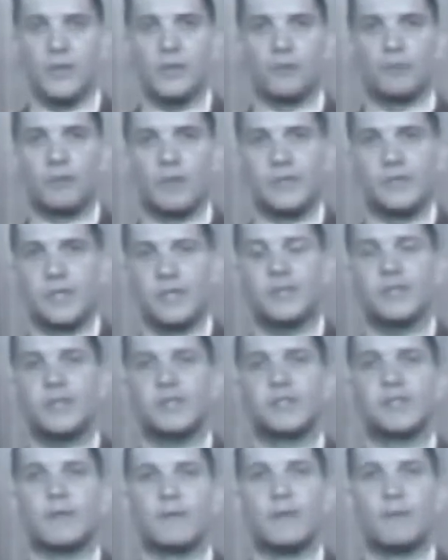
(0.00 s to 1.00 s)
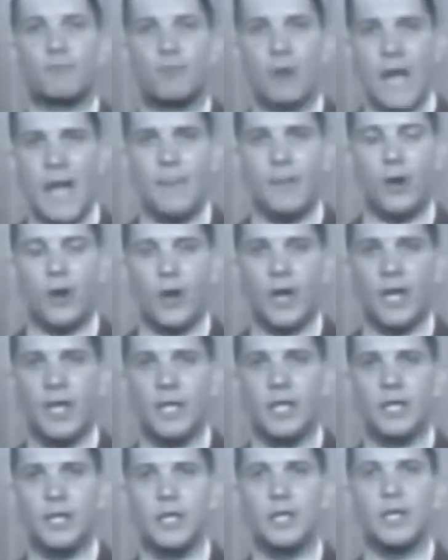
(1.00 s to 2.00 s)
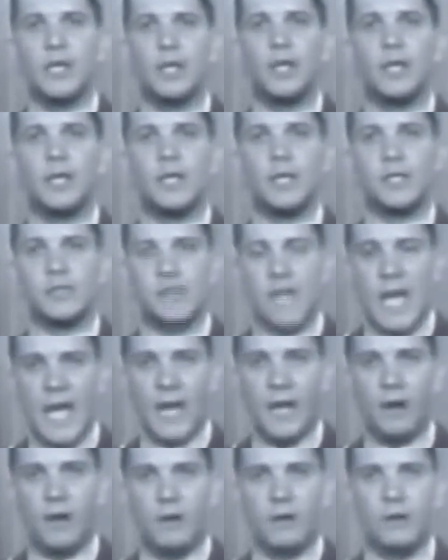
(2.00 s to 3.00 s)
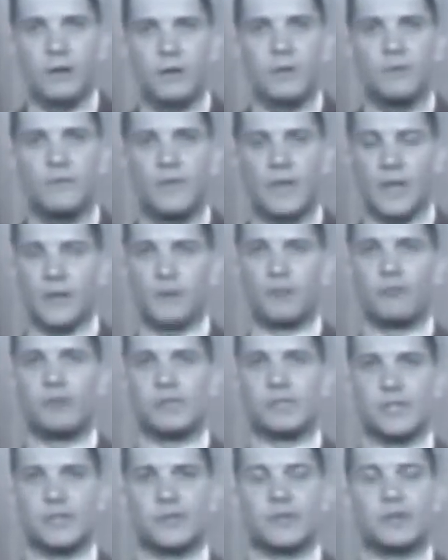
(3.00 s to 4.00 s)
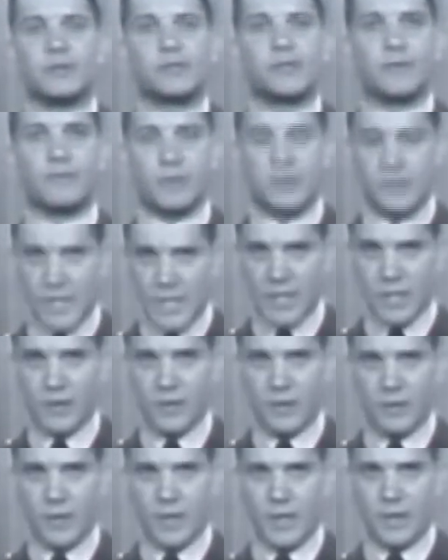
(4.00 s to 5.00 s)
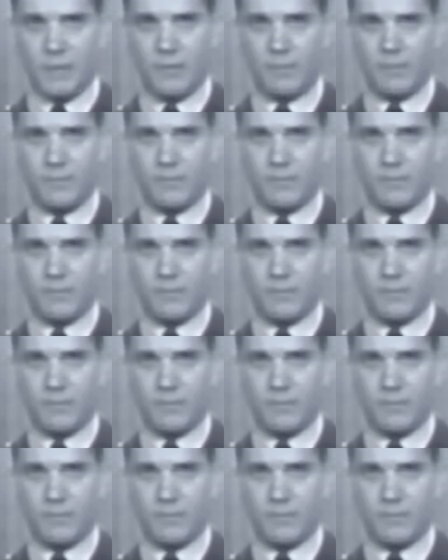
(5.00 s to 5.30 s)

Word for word: The resistance of the primary is higher than the resistance of the secondary.